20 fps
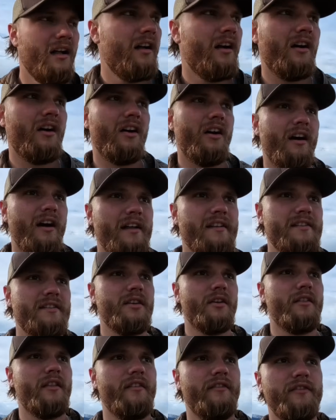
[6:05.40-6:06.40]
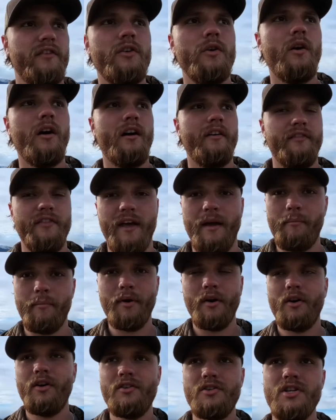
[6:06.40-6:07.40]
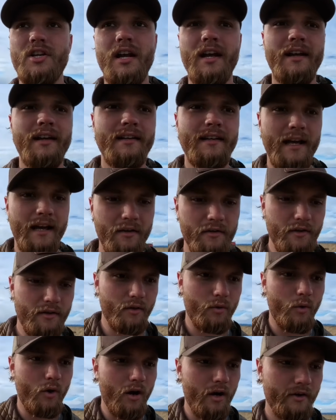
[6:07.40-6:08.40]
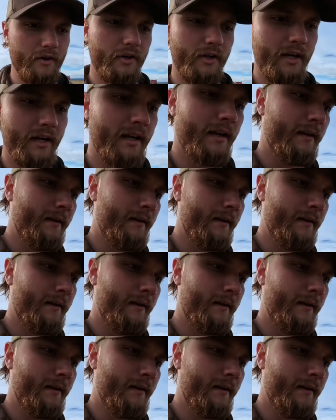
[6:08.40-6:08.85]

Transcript: All right, so they flew off that perch down to the water.